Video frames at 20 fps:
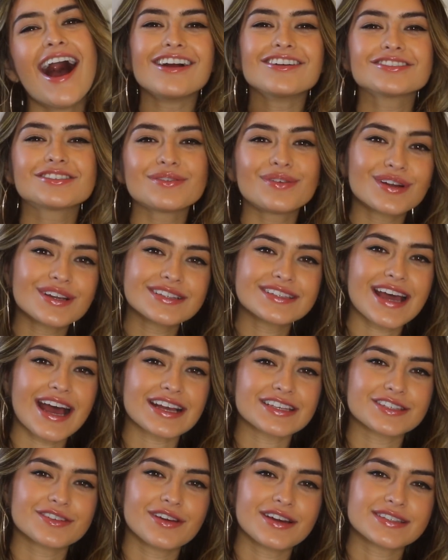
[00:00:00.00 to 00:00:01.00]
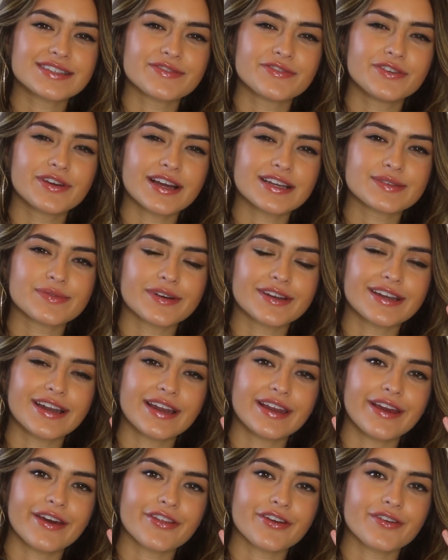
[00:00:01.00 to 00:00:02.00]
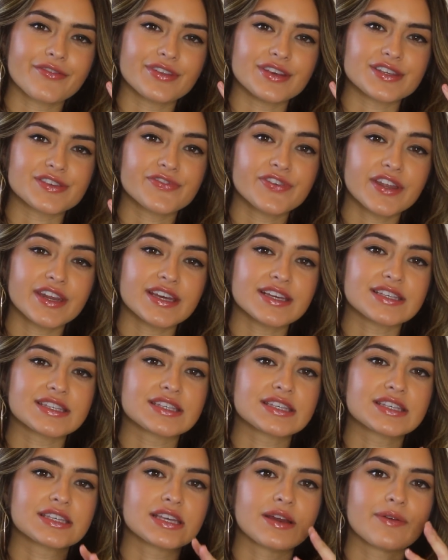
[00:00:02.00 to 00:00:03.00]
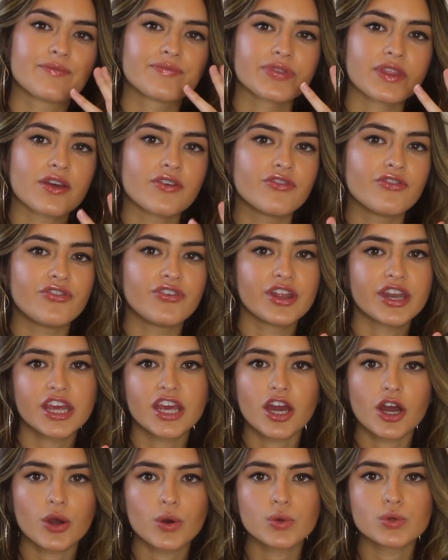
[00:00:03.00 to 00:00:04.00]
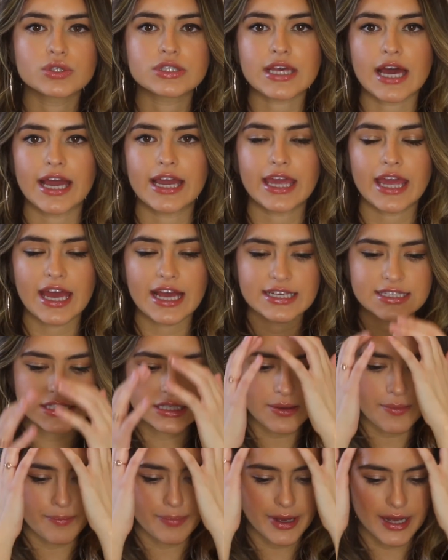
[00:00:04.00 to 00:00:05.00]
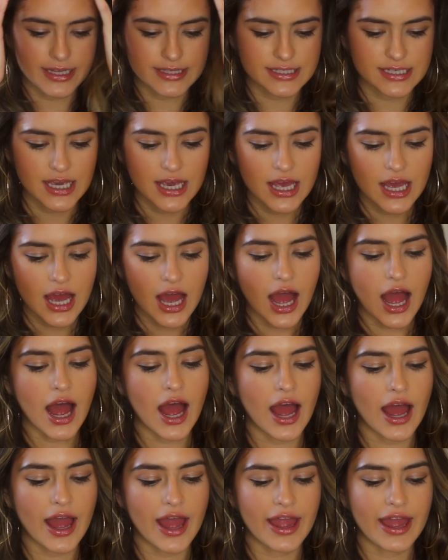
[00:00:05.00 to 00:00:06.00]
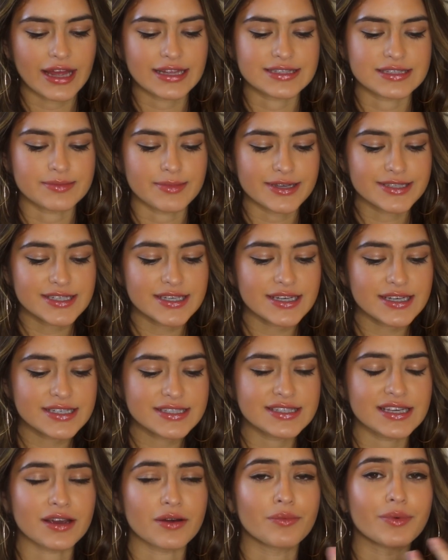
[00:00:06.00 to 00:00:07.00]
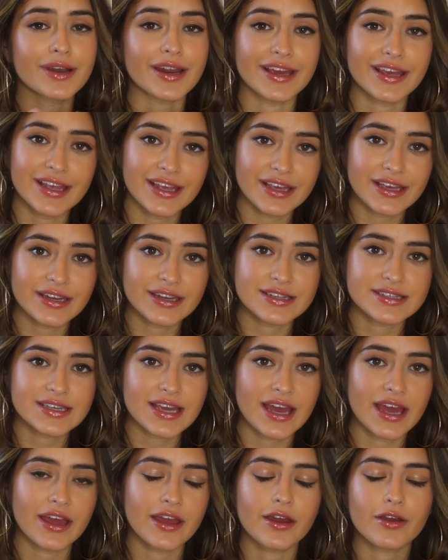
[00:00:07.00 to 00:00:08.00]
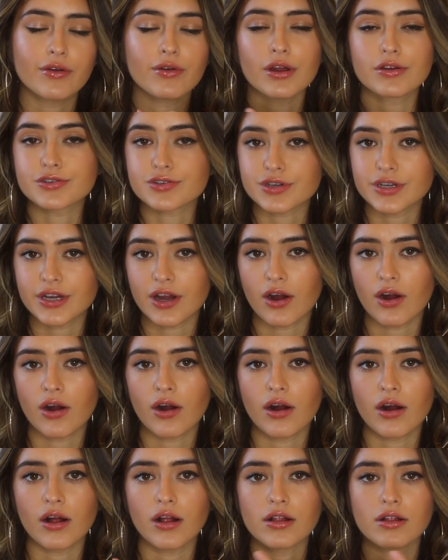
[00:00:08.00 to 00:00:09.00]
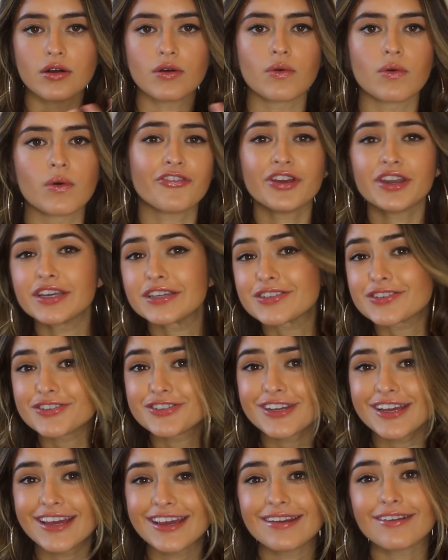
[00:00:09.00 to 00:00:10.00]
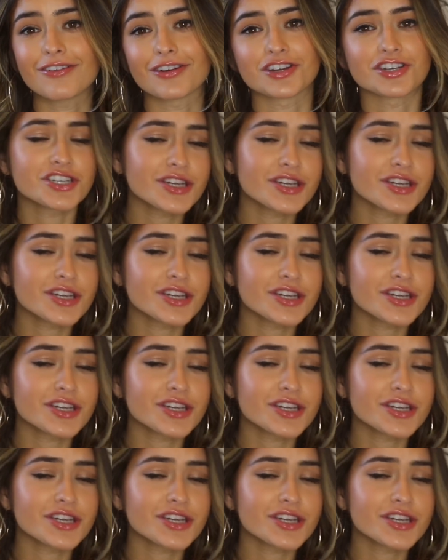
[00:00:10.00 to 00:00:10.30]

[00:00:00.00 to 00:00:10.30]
I also wanted to ask you guys if you guys wanted any other of these fitness videos, I guess, but I had some ideas like what I eat in a day, grocery haul, or fitness routine, or